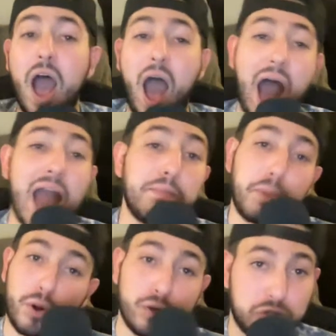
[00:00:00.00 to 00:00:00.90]
I
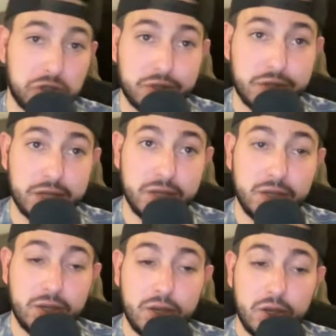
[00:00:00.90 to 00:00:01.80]
personally
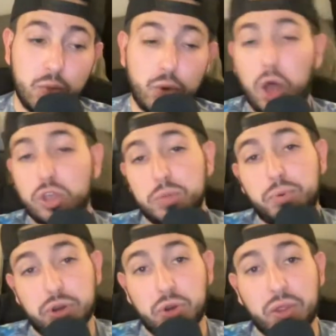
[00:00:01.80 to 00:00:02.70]
would also
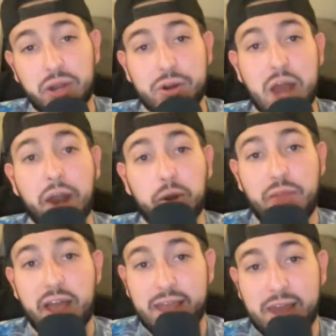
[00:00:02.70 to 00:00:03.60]
put Nolan Arenado in
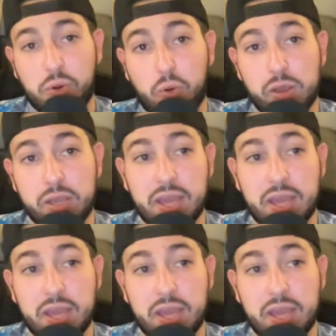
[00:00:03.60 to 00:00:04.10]
that category.